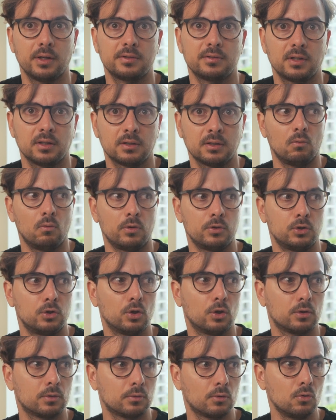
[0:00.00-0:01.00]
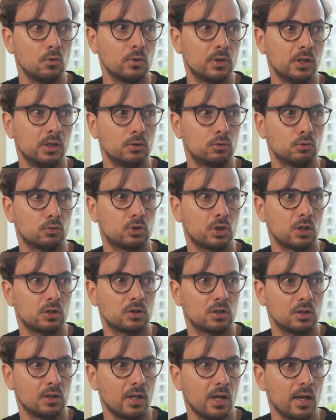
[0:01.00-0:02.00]
is that when you're looking into
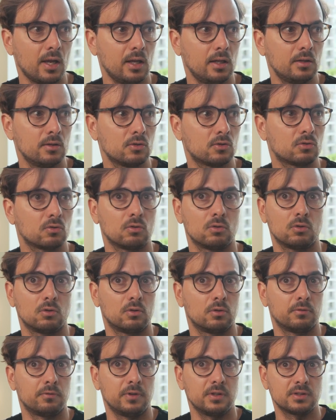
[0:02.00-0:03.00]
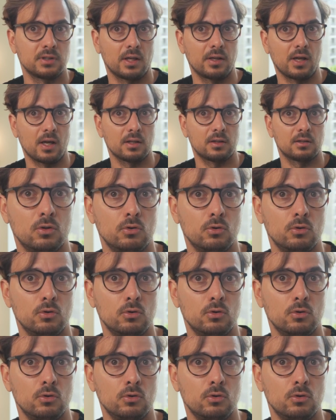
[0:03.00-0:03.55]
changing lanes or things like that,